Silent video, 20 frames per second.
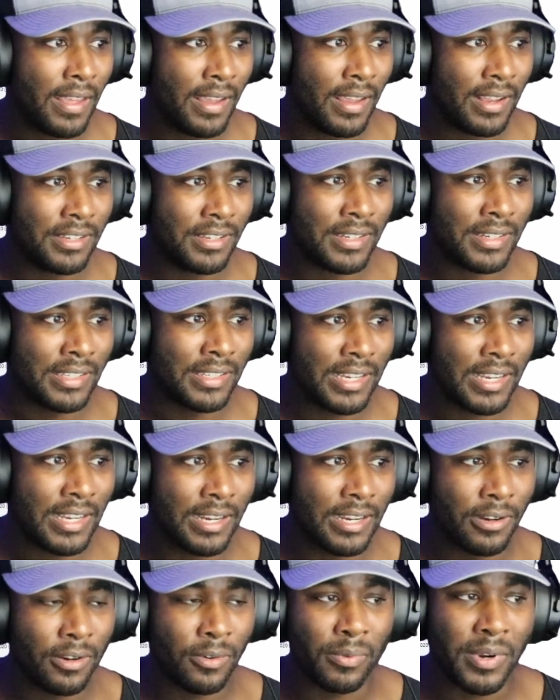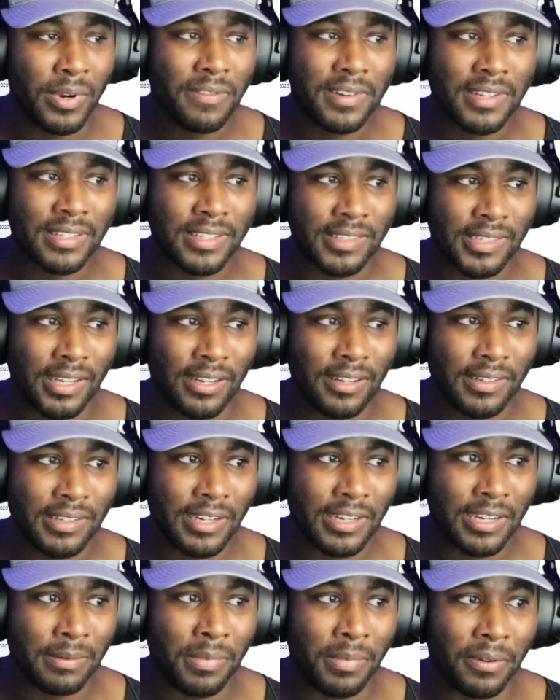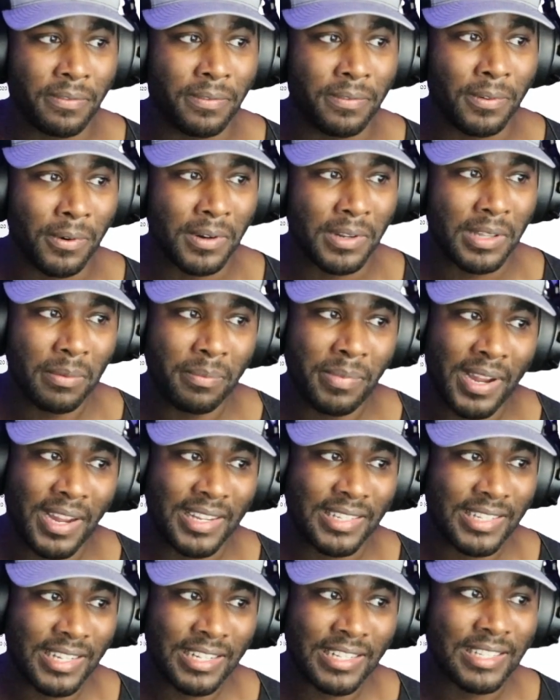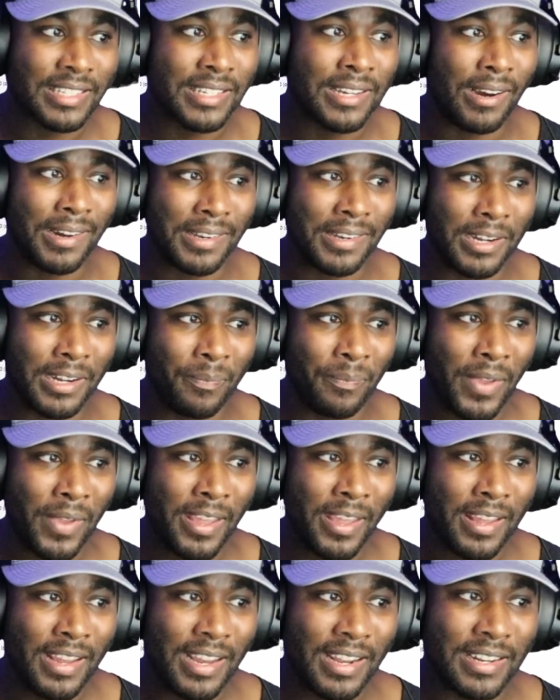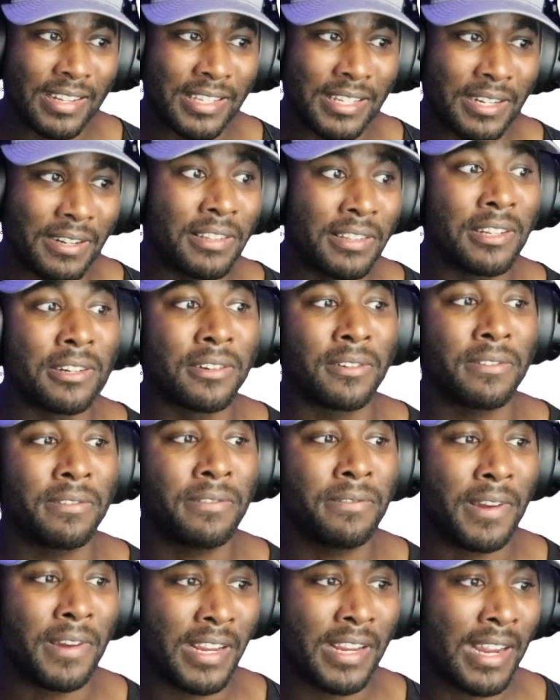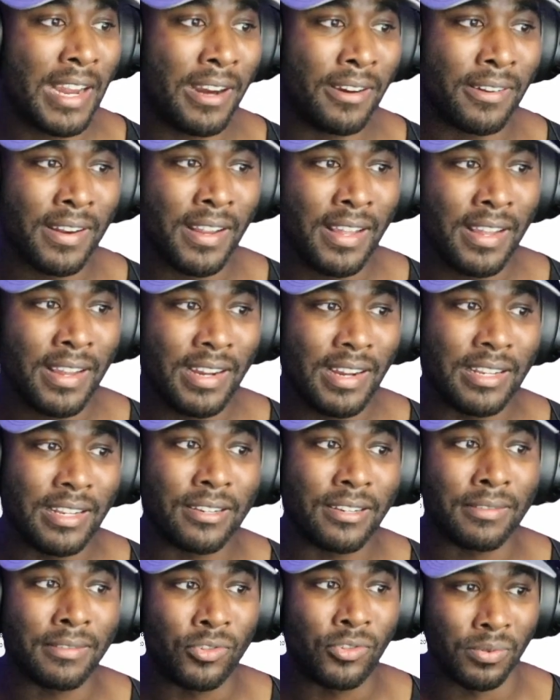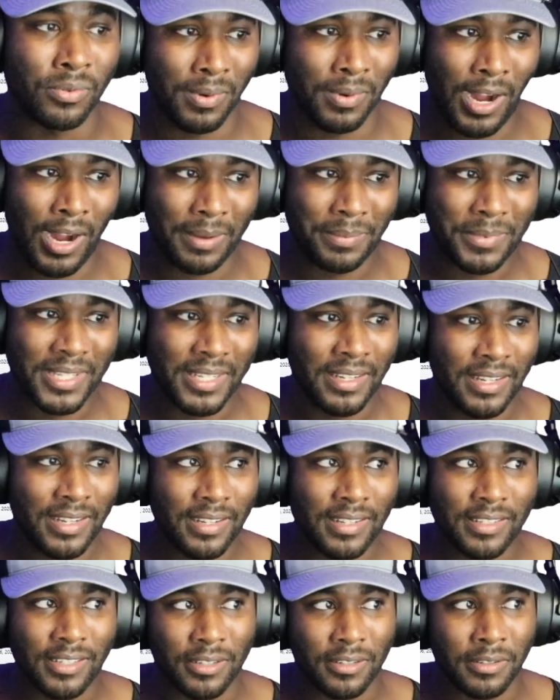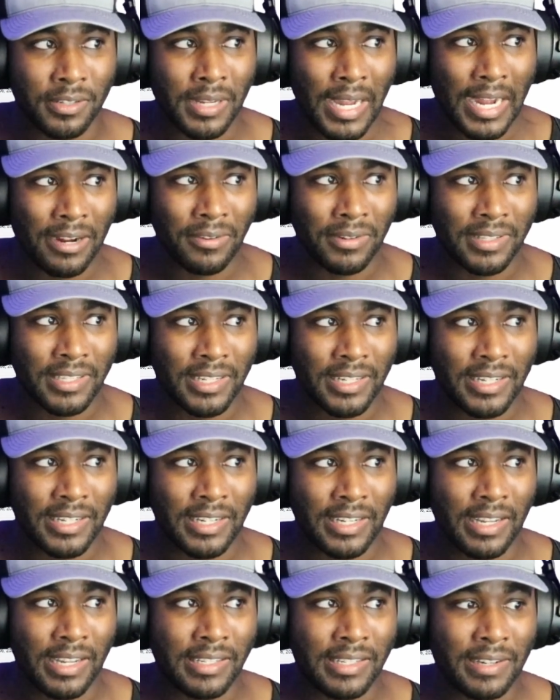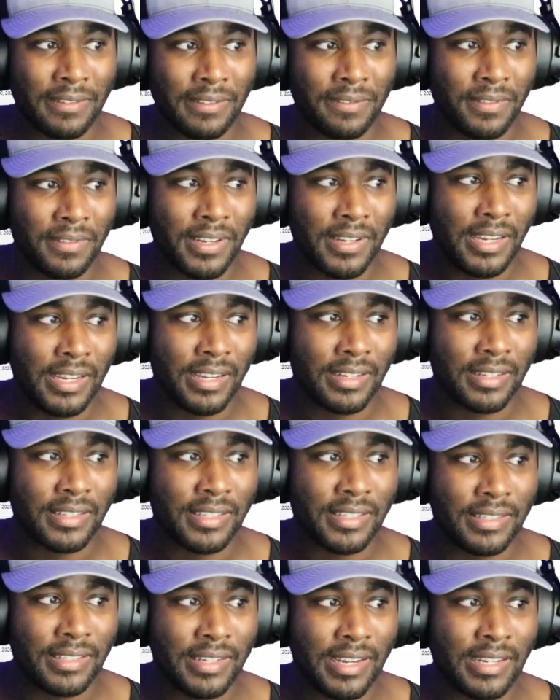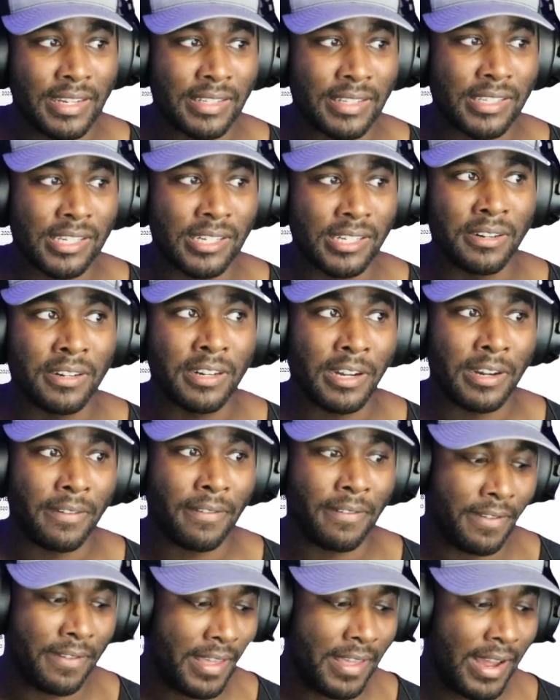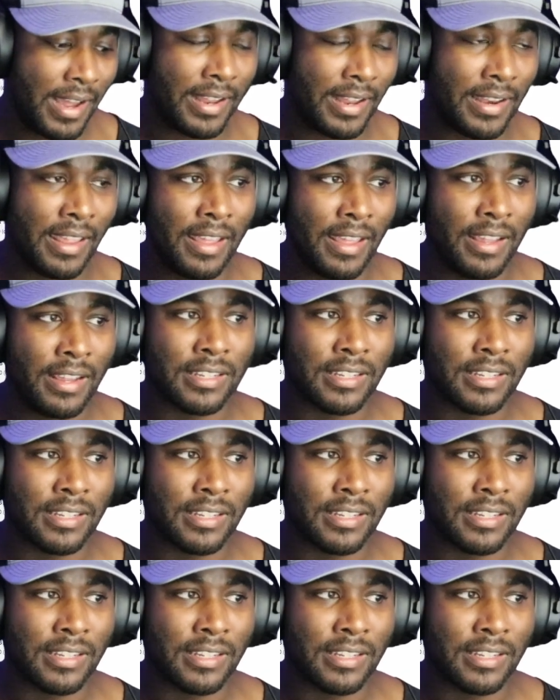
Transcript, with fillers: As you can see here, we've consolidated before in the past, and it's gone up, and it's done a little fake out and then dropped. So I would say definitely stay considerate of that, as long